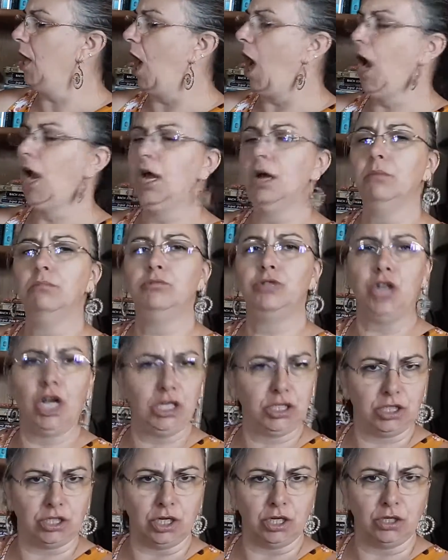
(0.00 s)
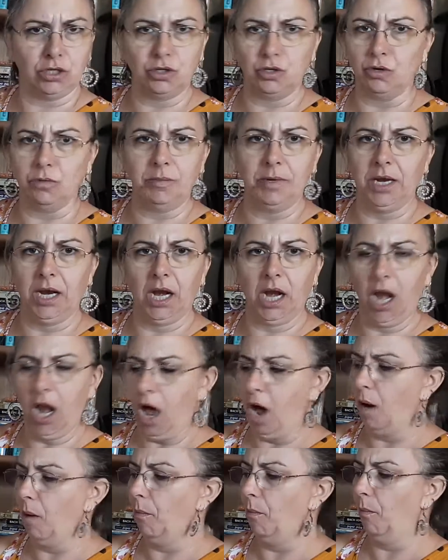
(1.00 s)
I am destined to be
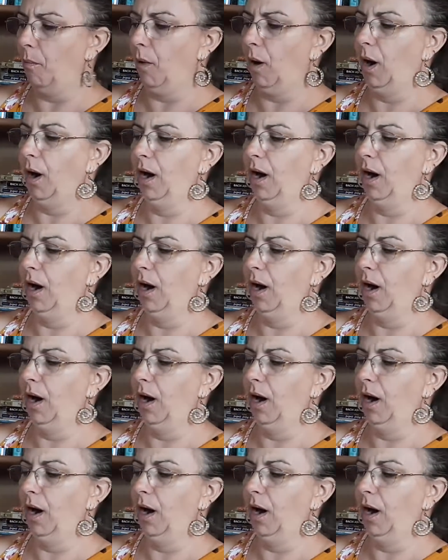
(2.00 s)
glum.